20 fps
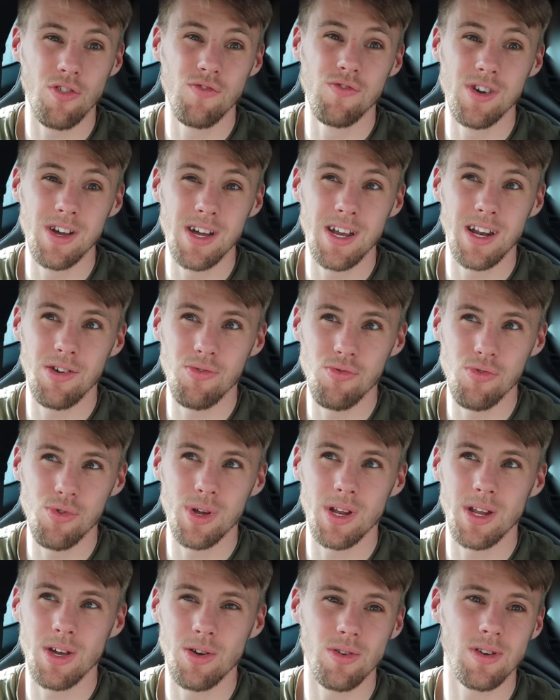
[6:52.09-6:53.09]

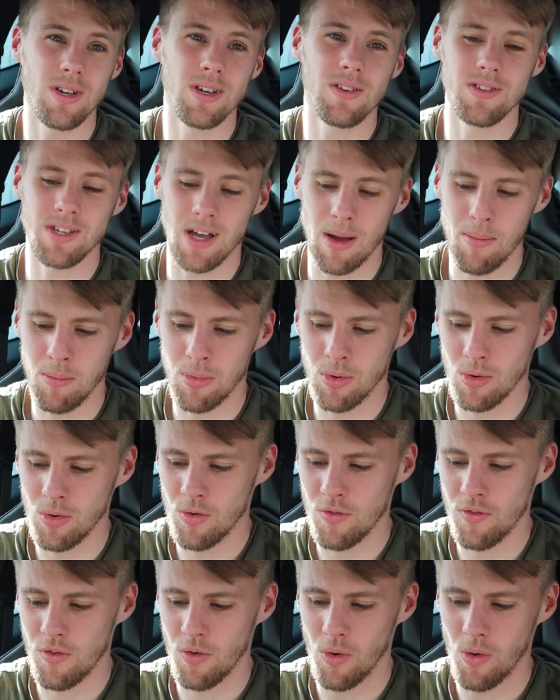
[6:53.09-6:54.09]
really good
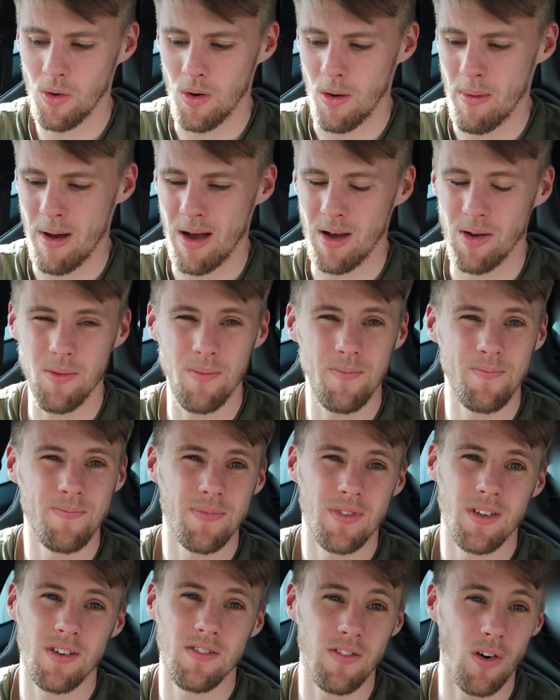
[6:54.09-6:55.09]
example for about
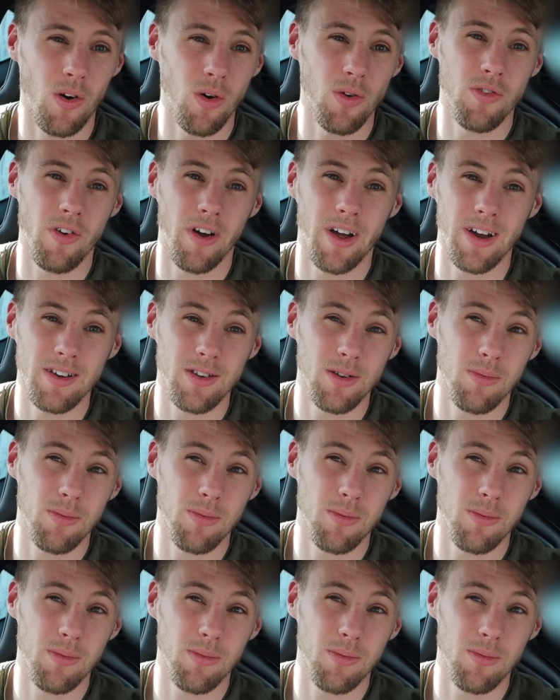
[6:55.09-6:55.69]
5 grand.